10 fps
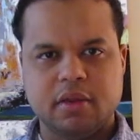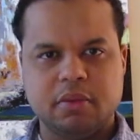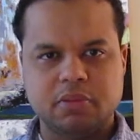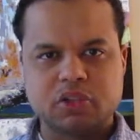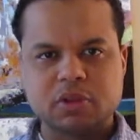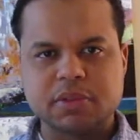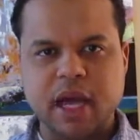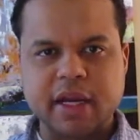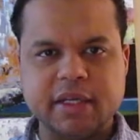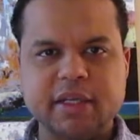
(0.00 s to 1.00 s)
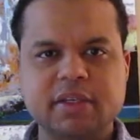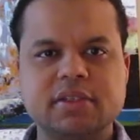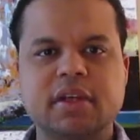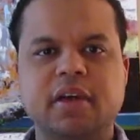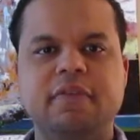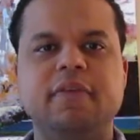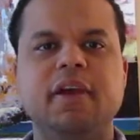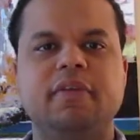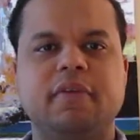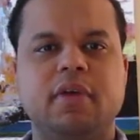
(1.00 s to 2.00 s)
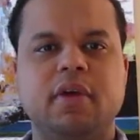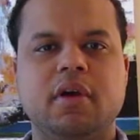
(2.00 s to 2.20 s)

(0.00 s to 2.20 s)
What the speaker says: the Muslims' ideas and faith.